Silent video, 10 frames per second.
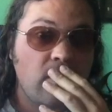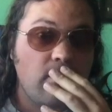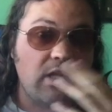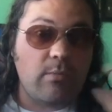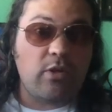
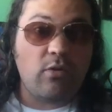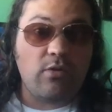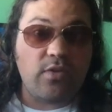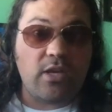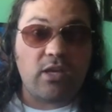But let me know
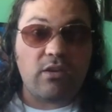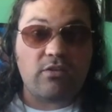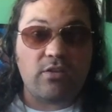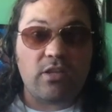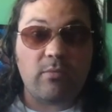if
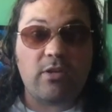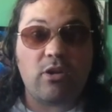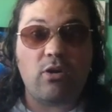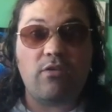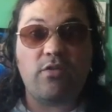
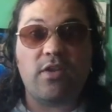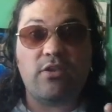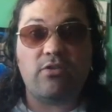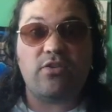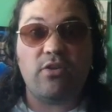you think
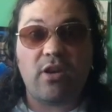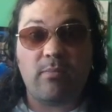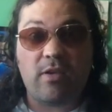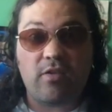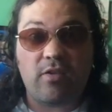there's still
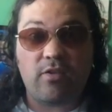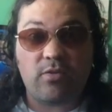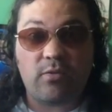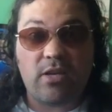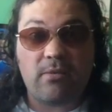gonna be a Season
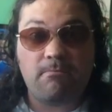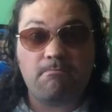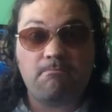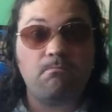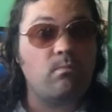3.
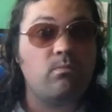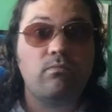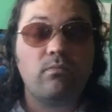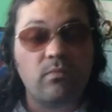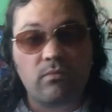
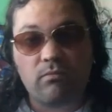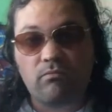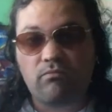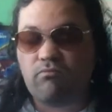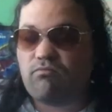
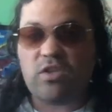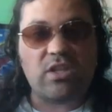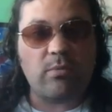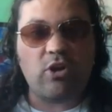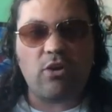Just
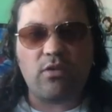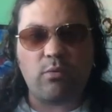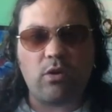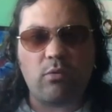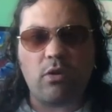let me know
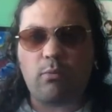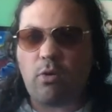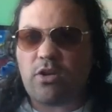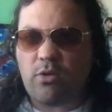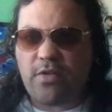
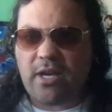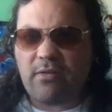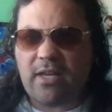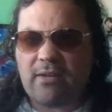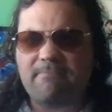what you think
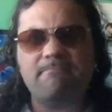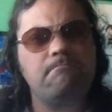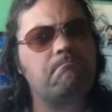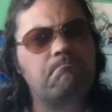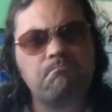of it.
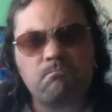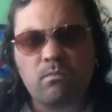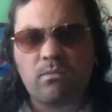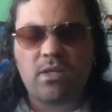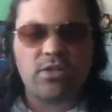
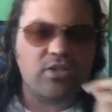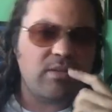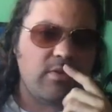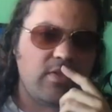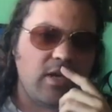
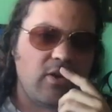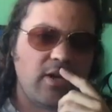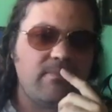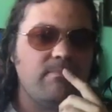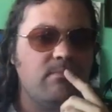All
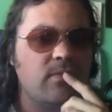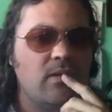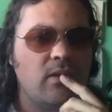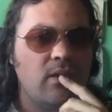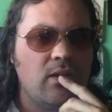right.
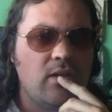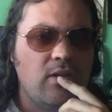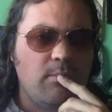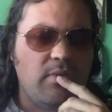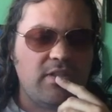
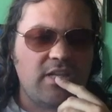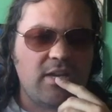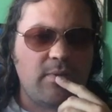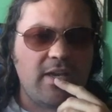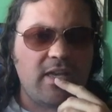But
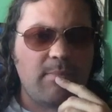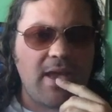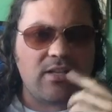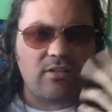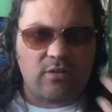anyway, getting
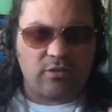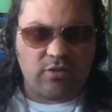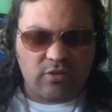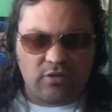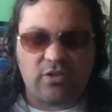back to
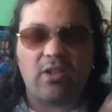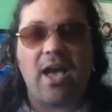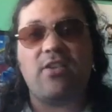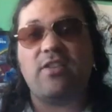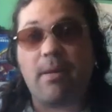the
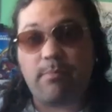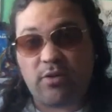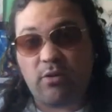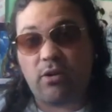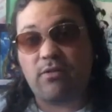last
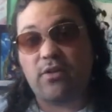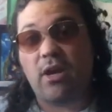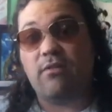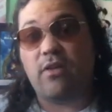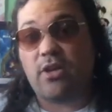episode
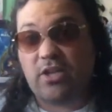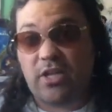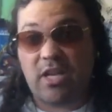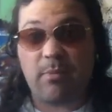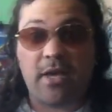of
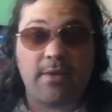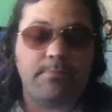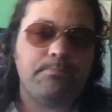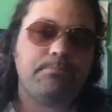Yashahime.